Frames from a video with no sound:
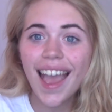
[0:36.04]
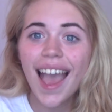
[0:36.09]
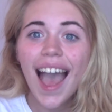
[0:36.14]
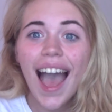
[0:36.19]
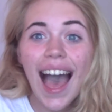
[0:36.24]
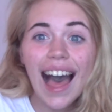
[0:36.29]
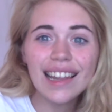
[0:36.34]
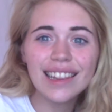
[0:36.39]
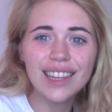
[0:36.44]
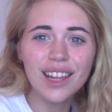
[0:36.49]

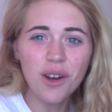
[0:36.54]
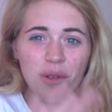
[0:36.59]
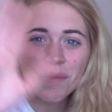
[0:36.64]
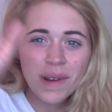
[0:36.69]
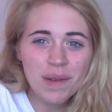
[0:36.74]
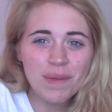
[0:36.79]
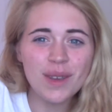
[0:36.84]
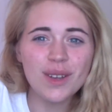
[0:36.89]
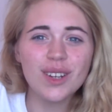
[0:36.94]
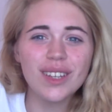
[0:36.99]
Hello my
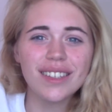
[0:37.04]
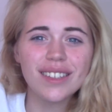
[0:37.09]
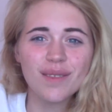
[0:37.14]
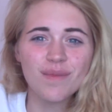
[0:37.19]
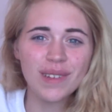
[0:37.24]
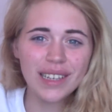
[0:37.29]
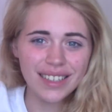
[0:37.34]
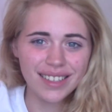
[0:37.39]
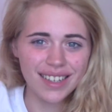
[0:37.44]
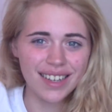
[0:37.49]
beauties and
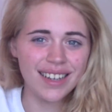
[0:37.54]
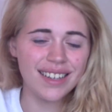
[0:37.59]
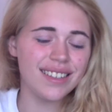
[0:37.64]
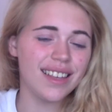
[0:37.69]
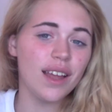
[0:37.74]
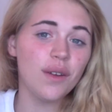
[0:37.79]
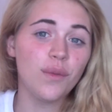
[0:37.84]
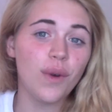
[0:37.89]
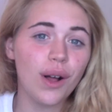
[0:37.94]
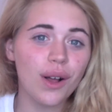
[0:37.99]
beasties,
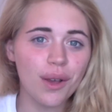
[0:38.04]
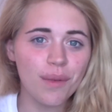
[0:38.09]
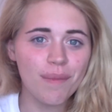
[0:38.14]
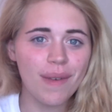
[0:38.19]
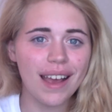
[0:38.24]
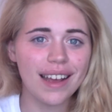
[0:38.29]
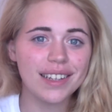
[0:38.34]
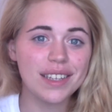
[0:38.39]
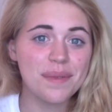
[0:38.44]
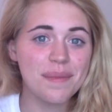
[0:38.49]
and welcome
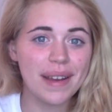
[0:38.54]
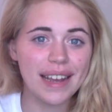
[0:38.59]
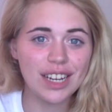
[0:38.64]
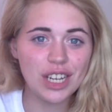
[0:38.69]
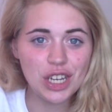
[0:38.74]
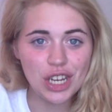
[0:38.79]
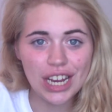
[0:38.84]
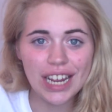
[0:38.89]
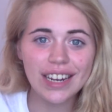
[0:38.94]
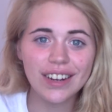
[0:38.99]
back to my
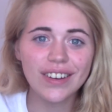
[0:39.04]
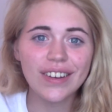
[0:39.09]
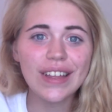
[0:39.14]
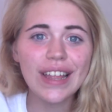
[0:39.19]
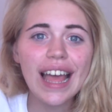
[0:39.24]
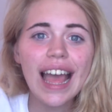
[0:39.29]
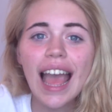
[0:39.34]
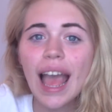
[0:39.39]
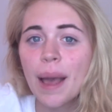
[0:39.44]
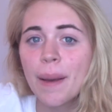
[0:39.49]

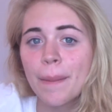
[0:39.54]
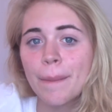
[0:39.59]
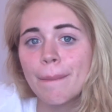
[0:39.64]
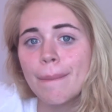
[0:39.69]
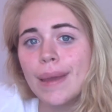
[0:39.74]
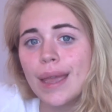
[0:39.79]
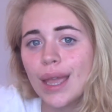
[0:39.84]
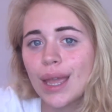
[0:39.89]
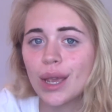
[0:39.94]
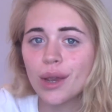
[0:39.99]
channel,
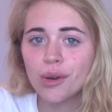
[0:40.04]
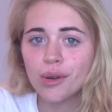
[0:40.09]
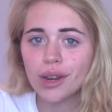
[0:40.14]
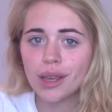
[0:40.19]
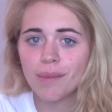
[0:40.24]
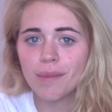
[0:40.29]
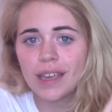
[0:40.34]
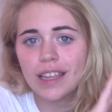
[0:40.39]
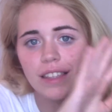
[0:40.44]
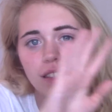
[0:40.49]
Beauty
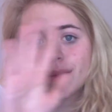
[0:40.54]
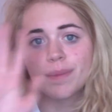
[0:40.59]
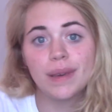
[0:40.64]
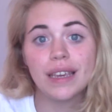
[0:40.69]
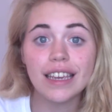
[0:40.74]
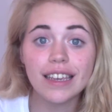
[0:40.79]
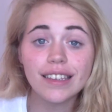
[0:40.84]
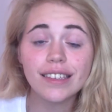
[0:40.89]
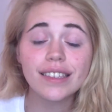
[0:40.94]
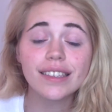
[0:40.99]
Meets
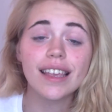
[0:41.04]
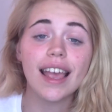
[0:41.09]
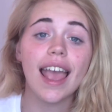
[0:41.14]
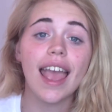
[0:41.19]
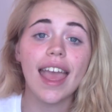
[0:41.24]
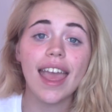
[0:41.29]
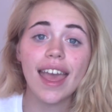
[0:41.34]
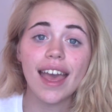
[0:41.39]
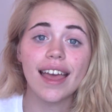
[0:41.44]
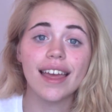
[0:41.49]
Beast.
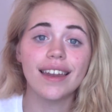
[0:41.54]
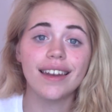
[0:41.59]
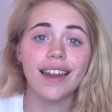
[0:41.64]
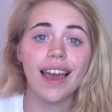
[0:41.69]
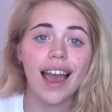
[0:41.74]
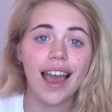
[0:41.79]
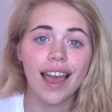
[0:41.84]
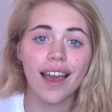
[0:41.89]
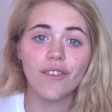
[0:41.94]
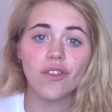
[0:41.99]
And
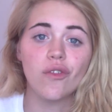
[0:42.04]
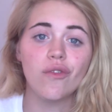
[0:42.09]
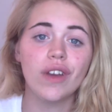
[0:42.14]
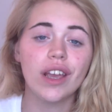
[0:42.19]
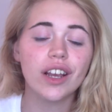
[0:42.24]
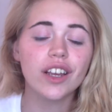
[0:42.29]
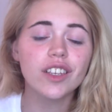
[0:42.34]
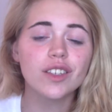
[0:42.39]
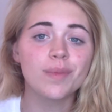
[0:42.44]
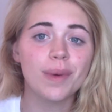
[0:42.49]
I have a
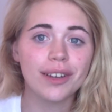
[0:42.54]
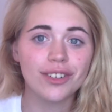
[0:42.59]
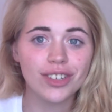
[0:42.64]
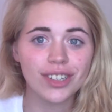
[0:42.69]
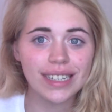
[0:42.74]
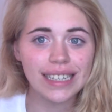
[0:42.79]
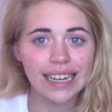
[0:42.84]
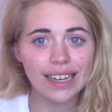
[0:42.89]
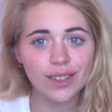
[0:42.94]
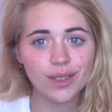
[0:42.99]
very special
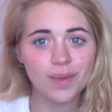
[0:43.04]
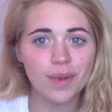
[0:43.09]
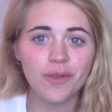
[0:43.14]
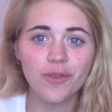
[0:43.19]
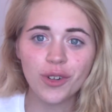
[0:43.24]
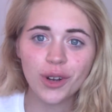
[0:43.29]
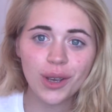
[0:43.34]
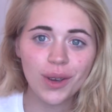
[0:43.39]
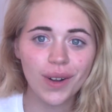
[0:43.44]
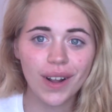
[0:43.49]
announcement
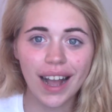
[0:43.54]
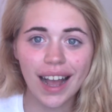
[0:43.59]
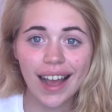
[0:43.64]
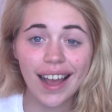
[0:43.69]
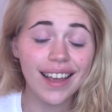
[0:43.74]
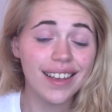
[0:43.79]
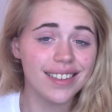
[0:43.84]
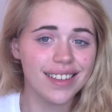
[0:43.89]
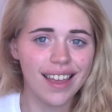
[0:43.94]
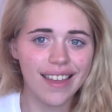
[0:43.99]
for you
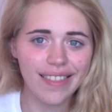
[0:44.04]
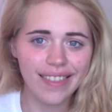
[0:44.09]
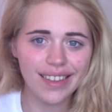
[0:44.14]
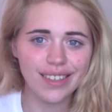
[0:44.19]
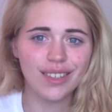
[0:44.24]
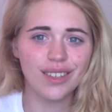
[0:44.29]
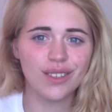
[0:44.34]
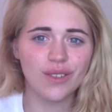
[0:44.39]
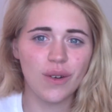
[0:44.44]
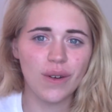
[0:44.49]
guys, and this
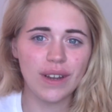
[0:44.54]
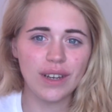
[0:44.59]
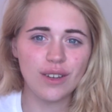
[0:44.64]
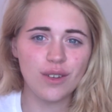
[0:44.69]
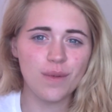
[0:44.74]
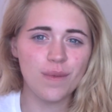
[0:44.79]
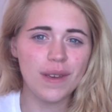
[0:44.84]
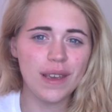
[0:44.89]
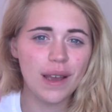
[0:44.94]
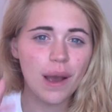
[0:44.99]
is going to
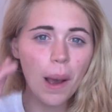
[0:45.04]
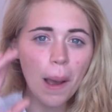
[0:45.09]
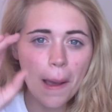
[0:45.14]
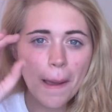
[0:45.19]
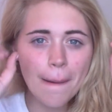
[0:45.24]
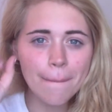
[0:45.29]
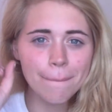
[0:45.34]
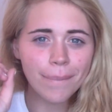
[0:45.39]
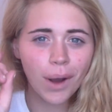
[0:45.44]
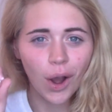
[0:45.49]
be
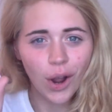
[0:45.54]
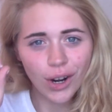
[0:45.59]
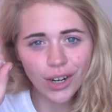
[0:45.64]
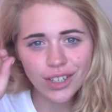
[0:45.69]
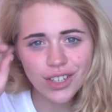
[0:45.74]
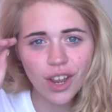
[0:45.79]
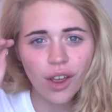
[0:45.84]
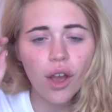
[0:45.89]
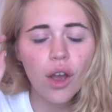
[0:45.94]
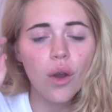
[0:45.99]

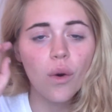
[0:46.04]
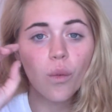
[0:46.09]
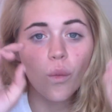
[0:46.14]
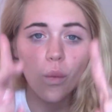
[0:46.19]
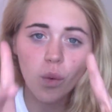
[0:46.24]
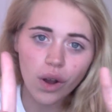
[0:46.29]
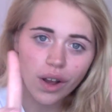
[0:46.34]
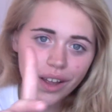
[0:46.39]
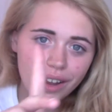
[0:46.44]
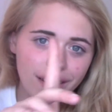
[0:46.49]
part
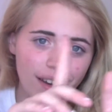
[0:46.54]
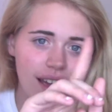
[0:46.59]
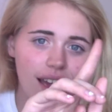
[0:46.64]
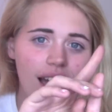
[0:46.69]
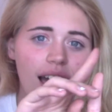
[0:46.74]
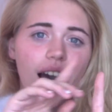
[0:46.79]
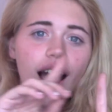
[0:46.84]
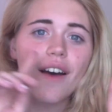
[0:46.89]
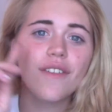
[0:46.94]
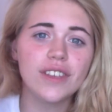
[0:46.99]
1
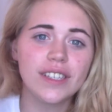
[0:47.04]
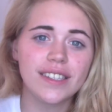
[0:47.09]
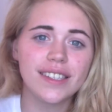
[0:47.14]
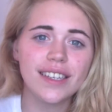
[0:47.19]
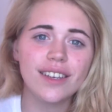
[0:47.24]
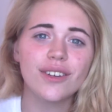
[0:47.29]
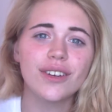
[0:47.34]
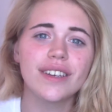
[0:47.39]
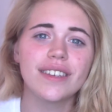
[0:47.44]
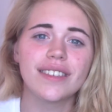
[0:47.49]
of a
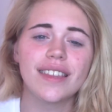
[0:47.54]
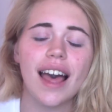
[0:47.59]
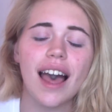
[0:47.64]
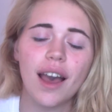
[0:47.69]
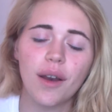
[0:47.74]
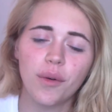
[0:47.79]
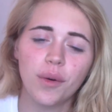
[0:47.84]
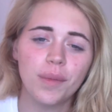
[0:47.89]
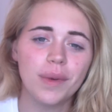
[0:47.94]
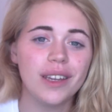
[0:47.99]
series that I
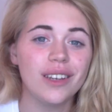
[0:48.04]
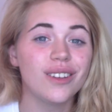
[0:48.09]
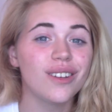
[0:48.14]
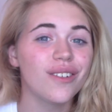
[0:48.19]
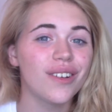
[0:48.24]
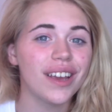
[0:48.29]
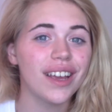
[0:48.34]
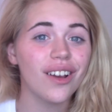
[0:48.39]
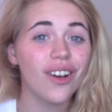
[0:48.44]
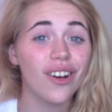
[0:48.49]
will be
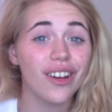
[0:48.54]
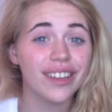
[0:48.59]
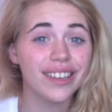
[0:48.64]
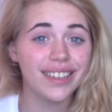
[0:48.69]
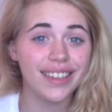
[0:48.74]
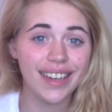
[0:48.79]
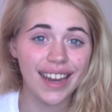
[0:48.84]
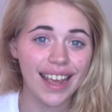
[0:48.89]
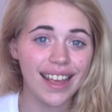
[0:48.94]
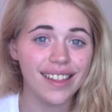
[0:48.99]
doing called
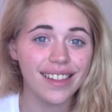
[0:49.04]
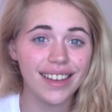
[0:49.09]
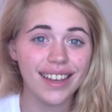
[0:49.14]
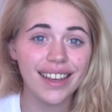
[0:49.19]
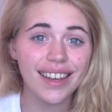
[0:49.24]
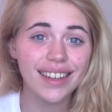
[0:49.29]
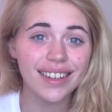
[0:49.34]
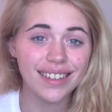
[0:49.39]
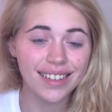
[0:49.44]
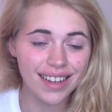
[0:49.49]

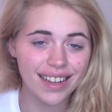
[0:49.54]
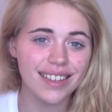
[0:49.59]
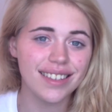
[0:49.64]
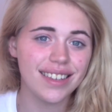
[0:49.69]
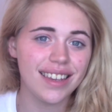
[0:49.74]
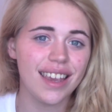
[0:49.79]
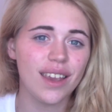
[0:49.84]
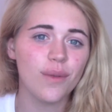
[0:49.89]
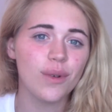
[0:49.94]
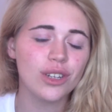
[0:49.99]
Daily
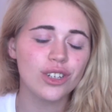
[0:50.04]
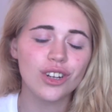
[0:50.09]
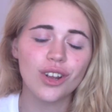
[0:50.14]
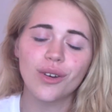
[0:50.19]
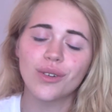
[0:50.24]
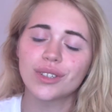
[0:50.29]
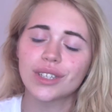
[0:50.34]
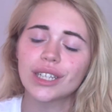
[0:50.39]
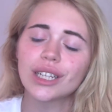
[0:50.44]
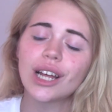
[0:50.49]
Disney, which
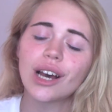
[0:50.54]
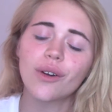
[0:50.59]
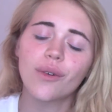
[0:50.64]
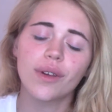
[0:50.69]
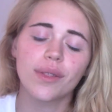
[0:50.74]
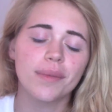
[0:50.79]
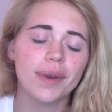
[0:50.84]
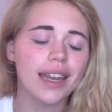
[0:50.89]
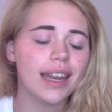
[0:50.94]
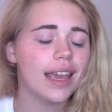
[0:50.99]
goes along with
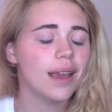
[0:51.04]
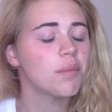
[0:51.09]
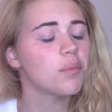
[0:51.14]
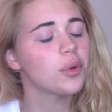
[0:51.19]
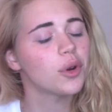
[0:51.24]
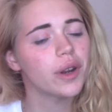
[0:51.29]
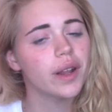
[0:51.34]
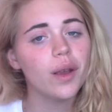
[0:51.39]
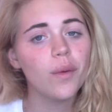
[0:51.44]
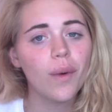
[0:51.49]
my name
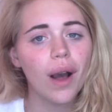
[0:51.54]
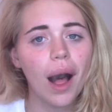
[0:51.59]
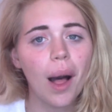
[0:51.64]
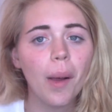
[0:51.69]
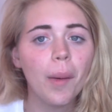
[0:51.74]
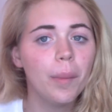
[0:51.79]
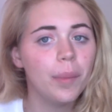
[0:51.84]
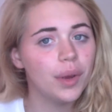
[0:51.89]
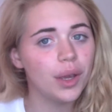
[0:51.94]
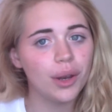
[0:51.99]
pretty
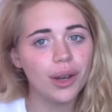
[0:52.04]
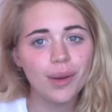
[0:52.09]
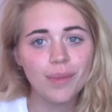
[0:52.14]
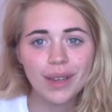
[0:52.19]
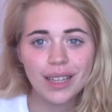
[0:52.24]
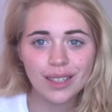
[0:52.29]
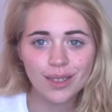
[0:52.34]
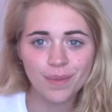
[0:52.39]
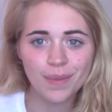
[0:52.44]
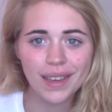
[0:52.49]
well, Beauty
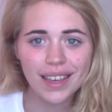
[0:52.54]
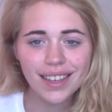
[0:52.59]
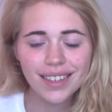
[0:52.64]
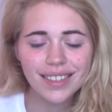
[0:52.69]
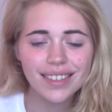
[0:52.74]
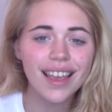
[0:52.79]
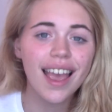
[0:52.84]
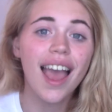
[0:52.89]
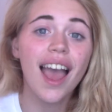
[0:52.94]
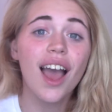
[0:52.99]
Meets
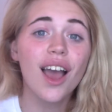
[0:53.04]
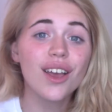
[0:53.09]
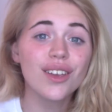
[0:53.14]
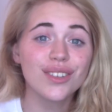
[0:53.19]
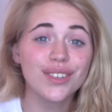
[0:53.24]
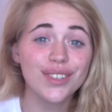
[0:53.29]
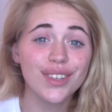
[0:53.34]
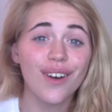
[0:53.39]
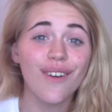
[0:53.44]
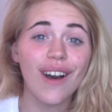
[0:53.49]
Beast.
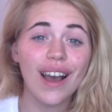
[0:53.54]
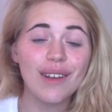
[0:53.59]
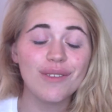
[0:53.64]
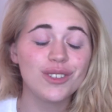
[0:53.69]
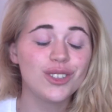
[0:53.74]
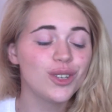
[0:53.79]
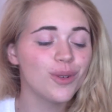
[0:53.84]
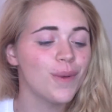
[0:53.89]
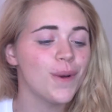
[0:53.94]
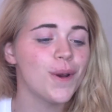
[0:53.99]
So I'm
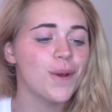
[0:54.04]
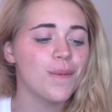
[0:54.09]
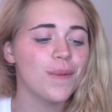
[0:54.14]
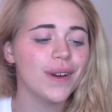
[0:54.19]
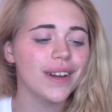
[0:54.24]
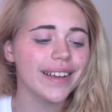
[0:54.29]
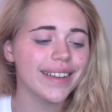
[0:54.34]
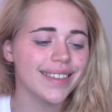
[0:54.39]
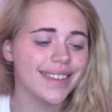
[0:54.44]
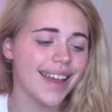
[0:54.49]
super duper
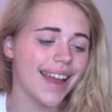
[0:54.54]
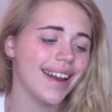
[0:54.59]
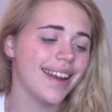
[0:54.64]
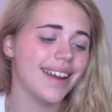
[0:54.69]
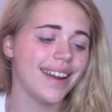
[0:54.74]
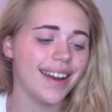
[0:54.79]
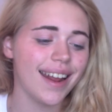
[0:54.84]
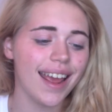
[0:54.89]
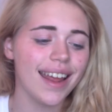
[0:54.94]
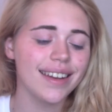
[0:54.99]

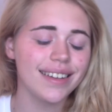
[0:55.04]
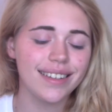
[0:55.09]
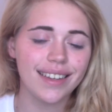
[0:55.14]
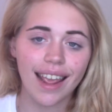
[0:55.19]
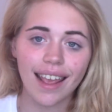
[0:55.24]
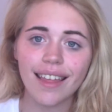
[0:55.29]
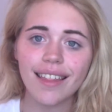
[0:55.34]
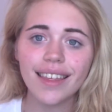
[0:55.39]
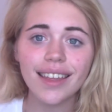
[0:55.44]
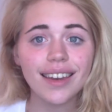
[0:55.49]
excited.
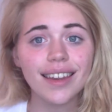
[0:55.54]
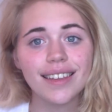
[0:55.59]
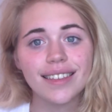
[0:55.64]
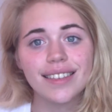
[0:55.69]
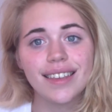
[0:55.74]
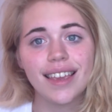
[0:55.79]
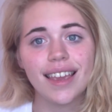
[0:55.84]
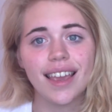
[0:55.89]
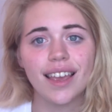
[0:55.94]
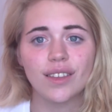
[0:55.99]
Daily
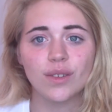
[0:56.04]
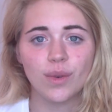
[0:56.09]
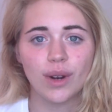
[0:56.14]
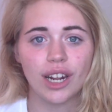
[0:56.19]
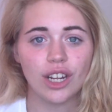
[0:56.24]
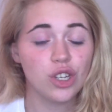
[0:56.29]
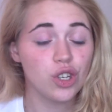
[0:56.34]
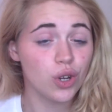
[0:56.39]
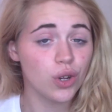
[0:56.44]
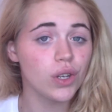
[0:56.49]
Disney is when I
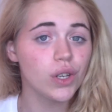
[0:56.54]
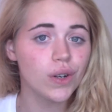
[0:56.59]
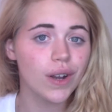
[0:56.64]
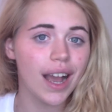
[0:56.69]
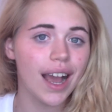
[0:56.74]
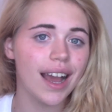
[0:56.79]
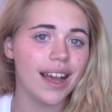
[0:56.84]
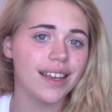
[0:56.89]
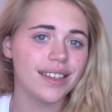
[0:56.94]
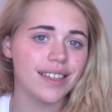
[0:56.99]
show you
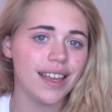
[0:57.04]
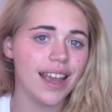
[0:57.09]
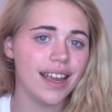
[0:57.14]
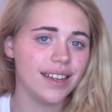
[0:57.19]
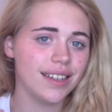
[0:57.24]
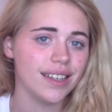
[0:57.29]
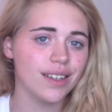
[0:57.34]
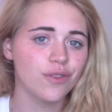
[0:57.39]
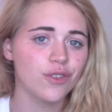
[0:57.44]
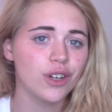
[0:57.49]
guys a
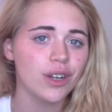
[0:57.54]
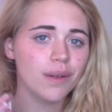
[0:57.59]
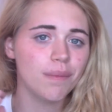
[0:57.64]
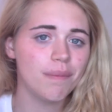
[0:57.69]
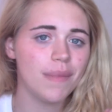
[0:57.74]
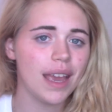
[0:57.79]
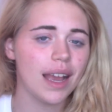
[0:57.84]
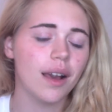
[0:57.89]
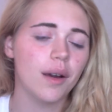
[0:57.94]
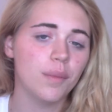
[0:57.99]
different
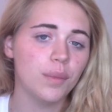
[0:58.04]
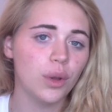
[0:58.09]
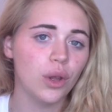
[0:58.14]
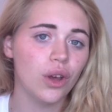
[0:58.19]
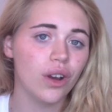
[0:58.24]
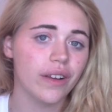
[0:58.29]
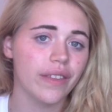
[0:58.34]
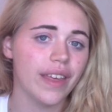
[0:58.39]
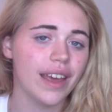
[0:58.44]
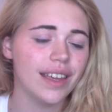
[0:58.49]
makeup
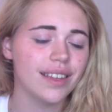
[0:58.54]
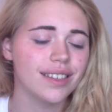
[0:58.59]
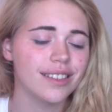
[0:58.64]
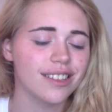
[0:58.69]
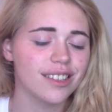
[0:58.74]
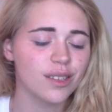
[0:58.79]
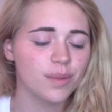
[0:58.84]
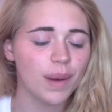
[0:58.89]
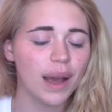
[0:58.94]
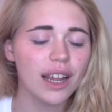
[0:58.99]
look that is
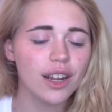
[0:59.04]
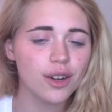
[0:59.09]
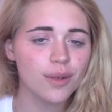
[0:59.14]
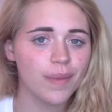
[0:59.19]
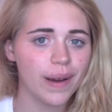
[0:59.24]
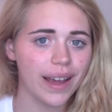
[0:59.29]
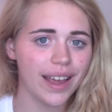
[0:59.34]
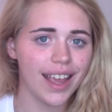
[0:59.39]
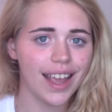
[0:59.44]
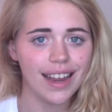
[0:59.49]
inspired
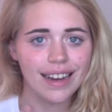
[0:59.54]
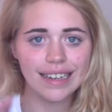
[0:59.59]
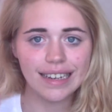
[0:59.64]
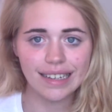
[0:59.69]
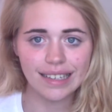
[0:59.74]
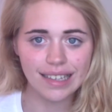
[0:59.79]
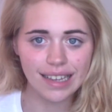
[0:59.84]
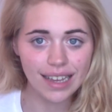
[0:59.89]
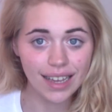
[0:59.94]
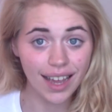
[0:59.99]
by a
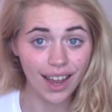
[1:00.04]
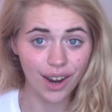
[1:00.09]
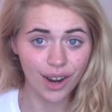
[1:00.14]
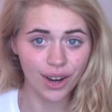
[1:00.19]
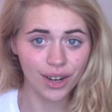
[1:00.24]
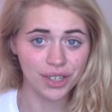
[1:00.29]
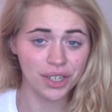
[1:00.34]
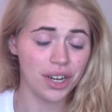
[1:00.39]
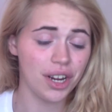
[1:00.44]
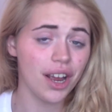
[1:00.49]
Disney
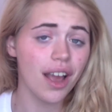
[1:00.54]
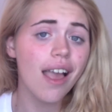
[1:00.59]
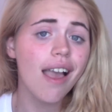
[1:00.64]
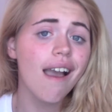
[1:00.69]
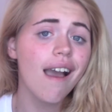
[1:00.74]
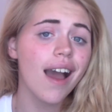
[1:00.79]
character.